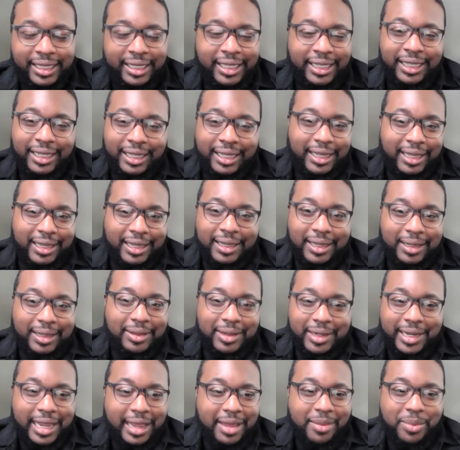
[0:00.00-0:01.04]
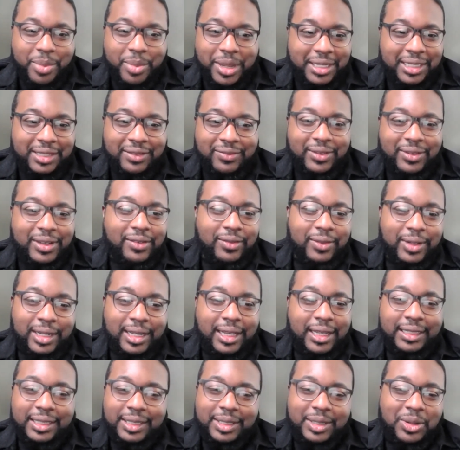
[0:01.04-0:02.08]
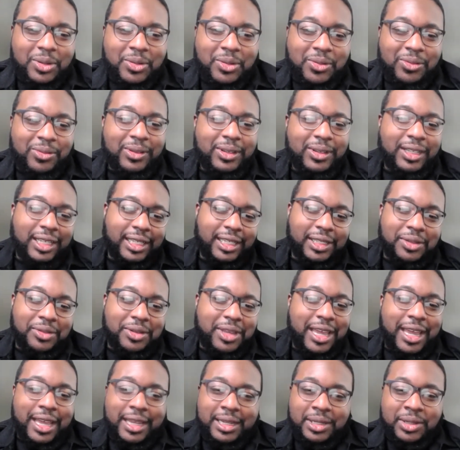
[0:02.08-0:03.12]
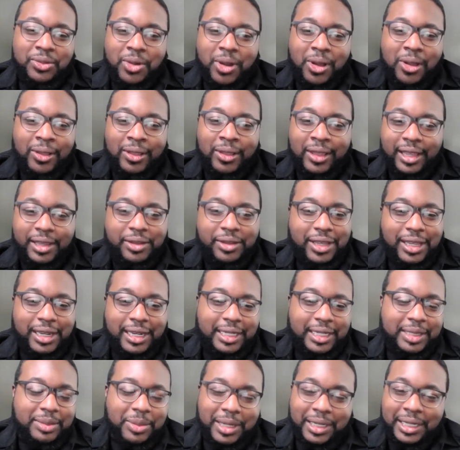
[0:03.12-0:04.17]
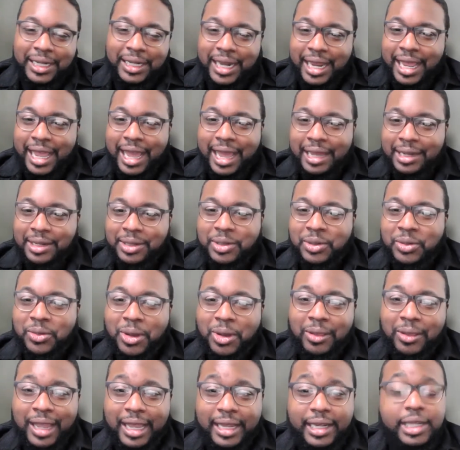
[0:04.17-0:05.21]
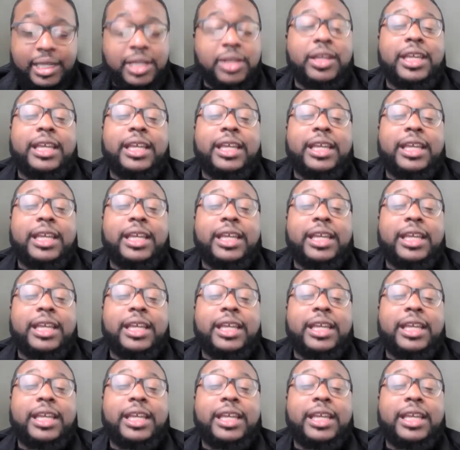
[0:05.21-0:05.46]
other campaigns have never done. So you can't do all that. You can't expect an AI to do all that. You can